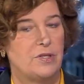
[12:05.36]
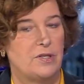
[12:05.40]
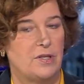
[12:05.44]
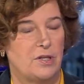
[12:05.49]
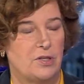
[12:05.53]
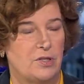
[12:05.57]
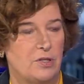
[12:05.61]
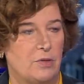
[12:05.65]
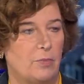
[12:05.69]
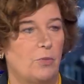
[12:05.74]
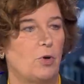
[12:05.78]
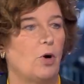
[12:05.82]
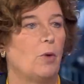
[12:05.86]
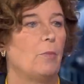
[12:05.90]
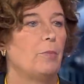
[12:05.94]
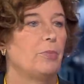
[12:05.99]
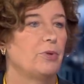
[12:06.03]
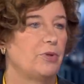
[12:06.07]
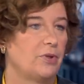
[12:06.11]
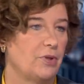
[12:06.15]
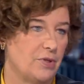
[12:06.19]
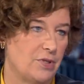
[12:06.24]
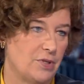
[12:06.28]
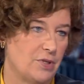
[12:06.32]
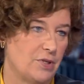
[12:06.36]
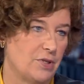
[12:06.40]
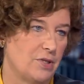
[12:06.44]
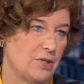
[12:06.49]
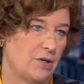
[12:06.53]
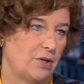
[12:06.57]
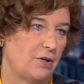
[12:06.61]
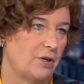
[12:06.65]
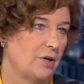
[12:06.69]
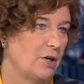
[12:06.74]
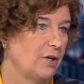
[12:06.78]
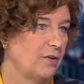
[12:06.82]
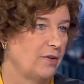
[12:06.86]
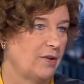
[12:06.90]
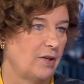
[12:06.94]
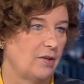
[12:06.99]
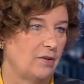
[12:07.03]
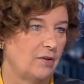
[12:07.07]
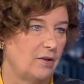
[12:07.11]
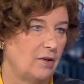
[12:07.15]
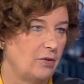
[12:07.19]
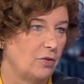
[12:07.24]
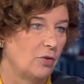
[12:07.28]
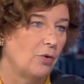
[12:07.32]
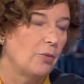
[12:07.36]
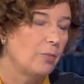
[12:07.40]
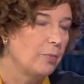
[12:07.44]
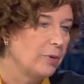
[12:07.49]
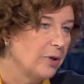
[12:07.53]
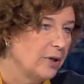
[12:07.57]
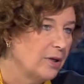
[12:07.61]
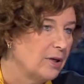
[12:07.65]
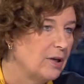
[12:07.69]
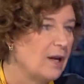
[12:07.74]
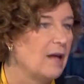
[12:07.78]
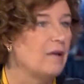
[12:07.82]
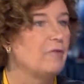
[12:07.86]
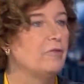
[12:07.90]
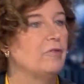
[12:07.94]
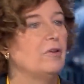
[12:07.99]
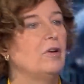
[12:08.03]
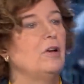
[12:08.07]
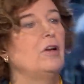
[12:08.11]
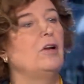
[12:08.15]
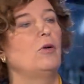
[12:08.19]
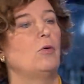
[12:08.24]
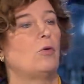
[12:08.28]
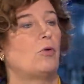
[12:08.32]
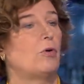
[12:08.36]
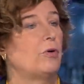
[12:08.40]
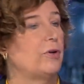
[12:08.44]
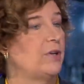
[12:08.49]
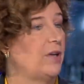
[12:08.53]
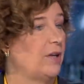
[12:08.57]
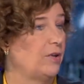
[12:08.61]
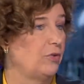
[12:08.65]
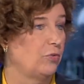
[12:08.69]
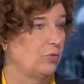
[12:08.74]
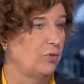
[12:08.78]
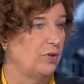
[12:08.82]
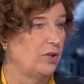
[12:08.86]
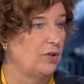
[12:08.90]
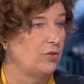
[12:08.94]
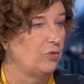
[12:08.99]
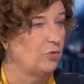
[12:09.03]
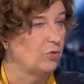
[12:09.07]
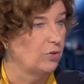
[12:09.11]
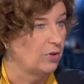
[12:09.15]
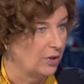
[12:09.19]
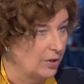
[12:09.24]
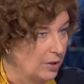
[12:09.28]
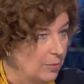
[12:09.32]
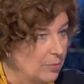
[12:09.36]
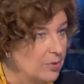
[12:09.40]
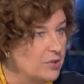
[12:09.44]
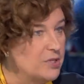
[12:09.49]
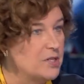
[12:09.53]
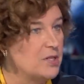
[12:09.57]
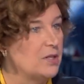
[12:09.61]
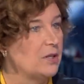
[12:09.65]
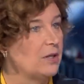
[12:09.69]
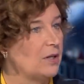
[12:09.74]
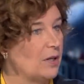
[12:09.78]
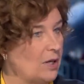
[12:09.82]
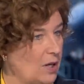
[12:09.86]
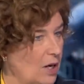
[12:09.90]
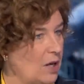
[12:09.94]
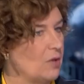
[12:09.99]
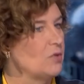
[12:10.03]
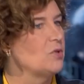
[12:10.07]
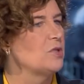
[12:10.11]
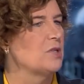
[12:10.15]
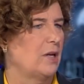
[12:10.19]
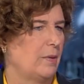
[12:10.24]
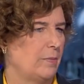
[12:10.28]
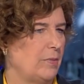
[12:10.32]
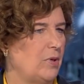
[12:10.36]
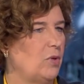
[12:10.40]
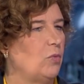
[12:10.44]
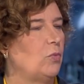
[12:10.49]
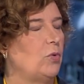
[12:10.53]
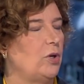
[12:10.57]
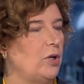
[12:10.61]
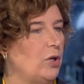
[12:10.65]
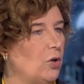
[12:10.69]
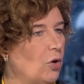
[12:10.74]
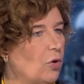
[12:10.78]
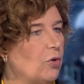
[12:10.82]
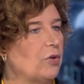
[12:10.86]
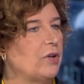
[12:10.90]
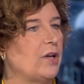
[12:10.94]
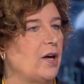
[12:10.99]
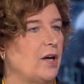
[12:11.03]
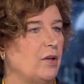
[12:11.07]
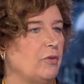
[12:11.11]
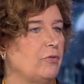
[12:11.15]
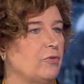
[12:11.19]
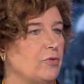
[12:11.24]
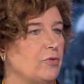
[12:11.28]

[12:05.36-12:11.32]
is that some competences are not at the European level, or that you need unanimity in the Council. I mean, we know that